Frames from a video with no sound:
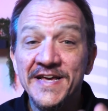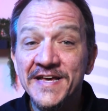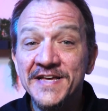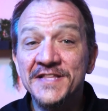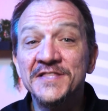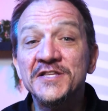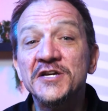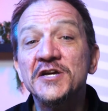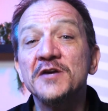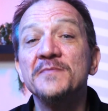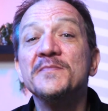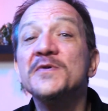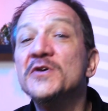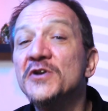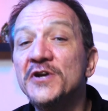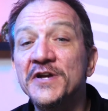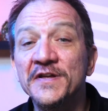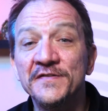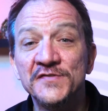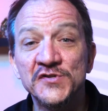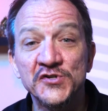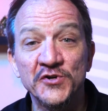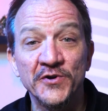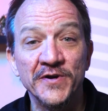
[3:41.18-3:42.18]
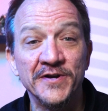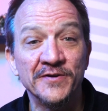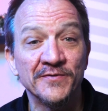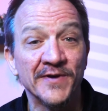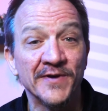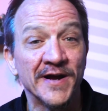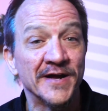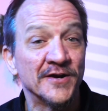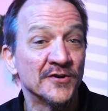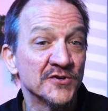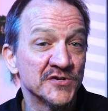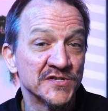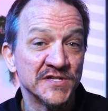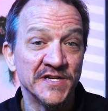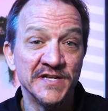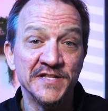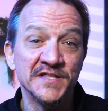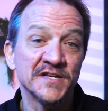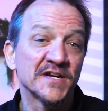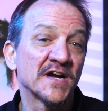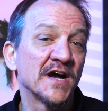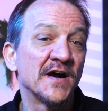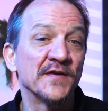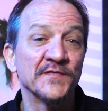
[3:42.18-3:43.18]
in the community of screenwriters and in
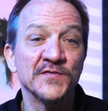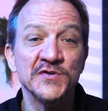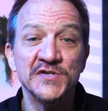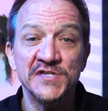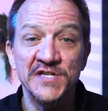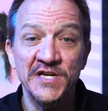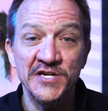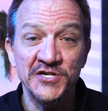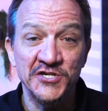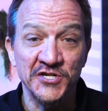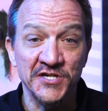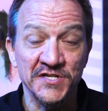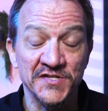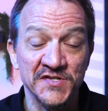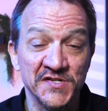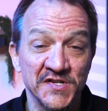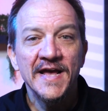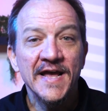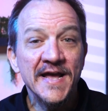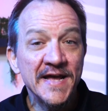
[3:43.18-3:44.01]
the conversations.